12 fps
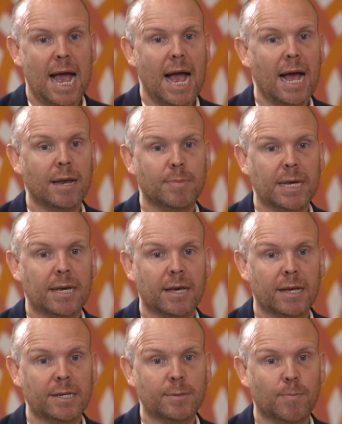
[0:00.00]
And
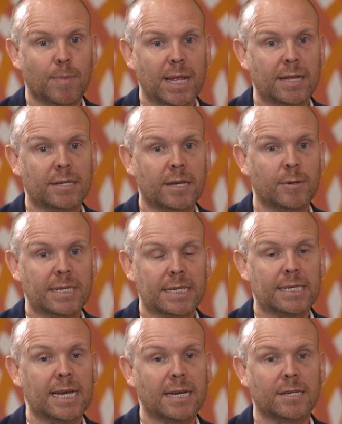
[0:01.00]
because Pillar 2 is
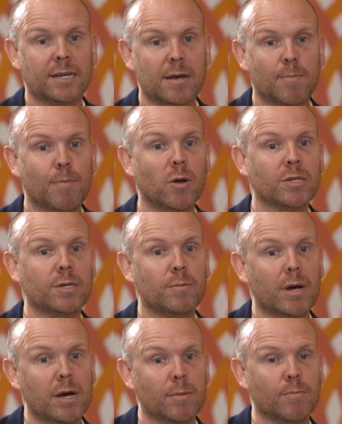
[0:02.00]
essentially a
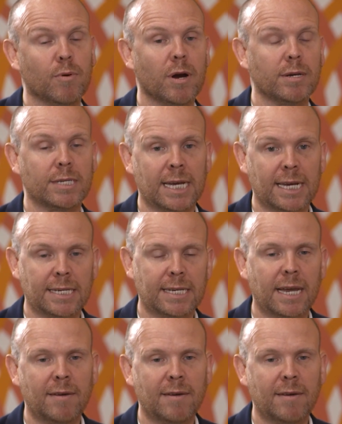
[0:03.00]
bottom-up process,